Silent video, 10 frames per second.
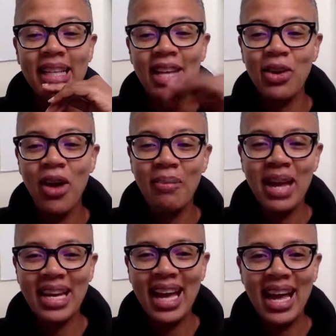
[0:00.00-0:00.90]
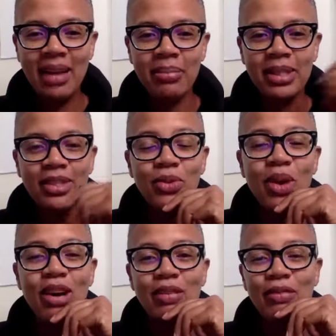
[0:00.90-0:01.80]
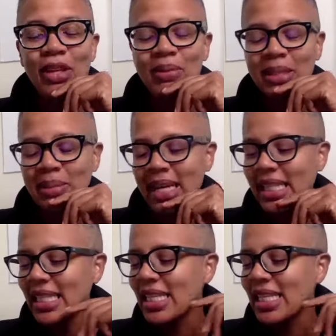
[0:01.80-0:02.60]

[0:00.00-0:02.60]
I know I'm not God, but you're welcome for the respect.